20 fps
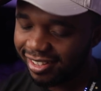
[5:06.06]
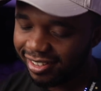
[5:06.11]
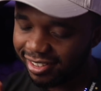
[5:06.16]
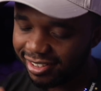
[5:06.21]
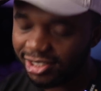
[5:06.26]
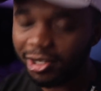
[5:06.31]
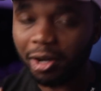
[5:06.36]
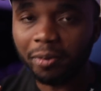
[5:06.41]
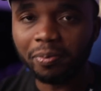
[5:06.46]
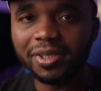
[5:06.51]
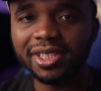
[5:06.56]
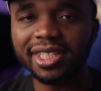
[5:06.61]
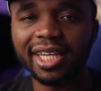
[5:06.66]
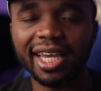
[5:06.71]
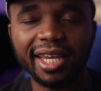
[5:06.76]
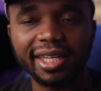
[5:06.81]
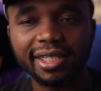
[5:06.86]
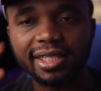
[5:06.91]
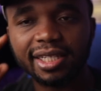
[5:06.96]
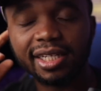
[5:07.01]
Some
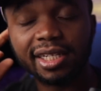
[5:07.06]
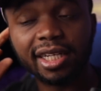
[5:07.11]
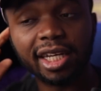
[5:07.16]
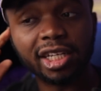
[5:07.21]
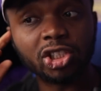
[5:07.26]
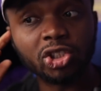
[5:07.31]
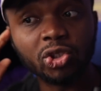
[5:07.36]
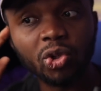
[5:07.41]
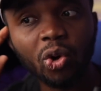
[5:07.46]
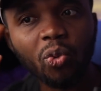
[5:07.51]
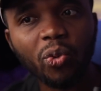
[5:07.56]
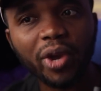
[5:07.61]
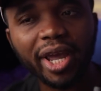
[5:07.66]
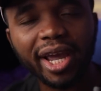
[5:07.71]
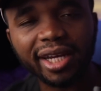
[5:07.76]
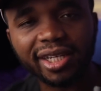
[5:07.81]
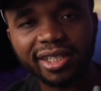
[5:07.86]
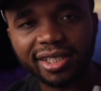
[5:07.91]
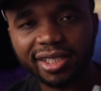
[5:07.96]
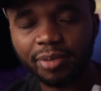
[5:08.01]
said, there is no way
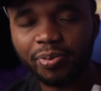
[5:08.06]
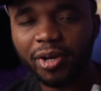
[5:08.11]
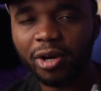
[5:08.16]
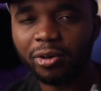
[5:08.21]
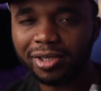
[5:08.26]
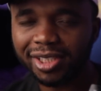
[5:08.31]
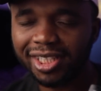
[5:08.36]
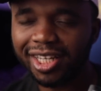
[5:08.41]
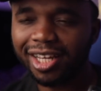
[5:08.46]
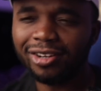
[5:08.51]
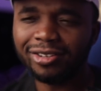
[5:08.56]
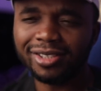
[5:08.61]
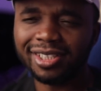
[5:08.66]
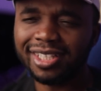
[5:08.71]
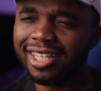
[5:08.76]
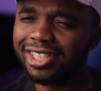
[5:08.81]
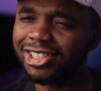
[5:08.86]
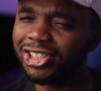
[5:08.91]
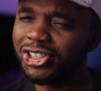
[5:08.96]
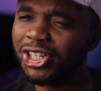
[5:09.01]
Idibia would tell us
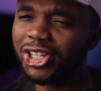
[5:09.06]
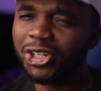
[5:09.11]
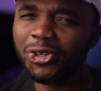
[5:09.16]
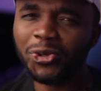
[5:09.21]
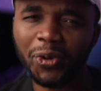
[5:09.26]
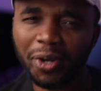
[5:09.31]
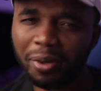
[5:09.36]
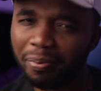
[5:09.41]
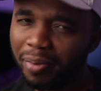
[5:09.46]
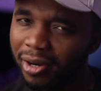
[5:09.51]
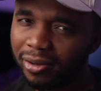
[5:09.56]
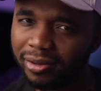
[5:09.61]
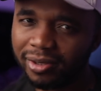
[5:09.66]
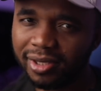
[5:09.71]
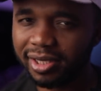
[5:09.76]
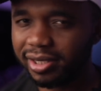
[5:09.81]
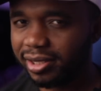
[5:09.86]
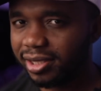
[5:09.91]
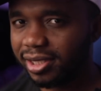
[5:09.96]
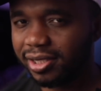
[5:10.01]
that she didn't know about
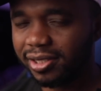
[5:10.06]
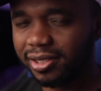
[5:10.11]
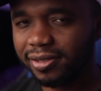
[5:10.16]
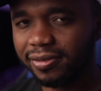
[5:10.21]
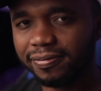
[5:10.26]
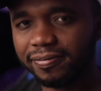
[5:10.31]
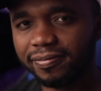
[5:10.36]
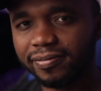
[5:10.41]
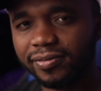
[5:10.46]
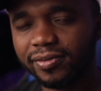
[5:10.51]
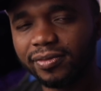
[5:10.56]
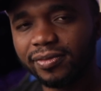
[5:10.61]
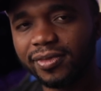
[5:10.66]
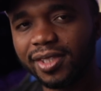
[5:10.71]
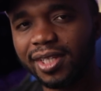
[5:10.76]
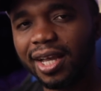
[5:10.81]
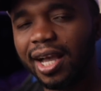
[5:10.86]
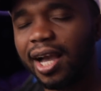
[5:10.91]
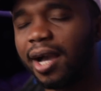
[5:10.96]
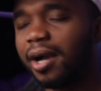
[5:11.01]
this.
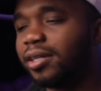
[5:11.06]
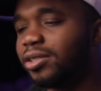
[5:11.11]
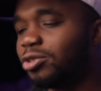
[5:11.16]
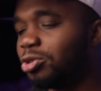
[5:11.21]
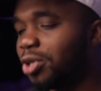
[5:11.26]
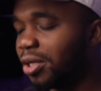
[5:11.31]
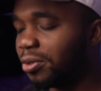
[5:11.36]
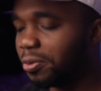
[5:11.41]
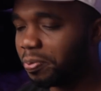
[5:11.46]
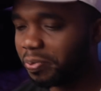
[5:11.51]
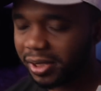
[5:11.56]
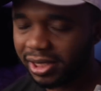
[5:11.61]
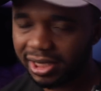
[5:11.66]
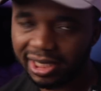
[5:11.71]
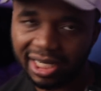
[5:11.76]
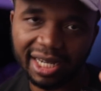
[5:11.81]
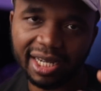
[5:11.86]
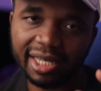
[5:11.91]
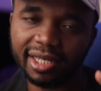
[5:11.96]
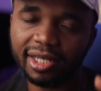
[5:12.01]
Her trying to
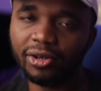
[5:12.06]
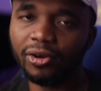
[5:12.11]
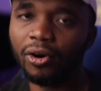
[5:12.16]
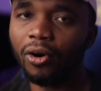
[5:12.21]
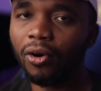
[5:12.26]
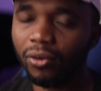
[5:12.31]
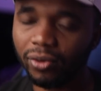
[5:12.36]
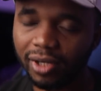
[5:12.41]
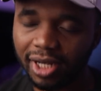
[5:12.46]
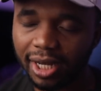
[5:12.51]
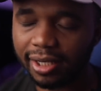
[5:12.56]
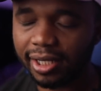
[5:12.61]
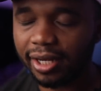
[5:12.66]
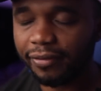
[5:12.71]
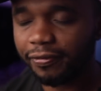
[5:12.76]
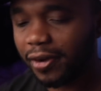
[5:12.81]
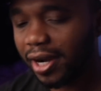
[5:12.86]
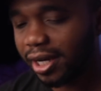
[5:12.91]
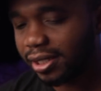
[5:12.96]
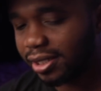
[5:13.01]
pretend and all that.
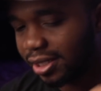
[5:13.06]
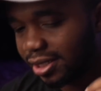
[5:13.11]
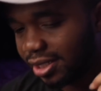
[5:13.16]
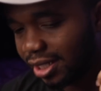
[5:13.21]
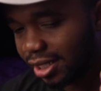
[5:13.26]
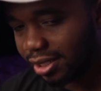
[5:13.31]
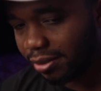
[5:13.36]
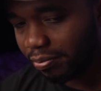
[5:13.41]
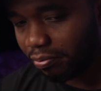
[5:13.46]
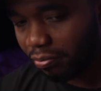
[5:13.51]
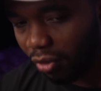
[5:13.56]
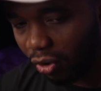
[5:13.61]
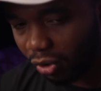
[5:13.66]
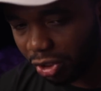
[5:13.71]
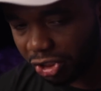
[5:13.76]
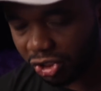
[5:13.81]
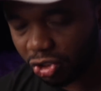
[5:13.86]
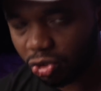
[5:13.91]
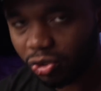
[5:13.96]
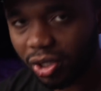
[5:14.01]
In fact, they said the more
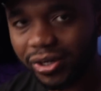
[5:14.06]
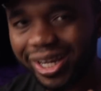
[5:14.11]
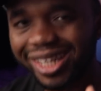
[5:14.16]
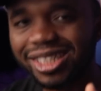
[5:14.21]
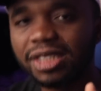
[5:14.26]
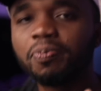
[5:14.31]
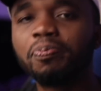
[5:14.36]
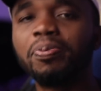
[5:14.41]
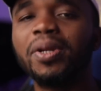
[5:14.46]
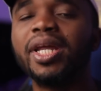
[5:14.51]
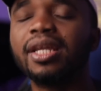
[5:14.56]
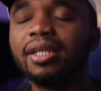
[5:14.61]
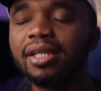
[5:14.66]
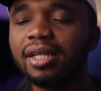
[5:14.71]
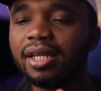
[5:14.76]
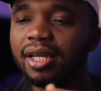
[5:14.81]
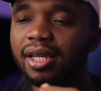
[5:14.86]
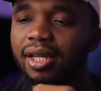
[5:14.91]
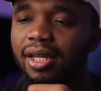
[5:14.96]
she's trying to explain,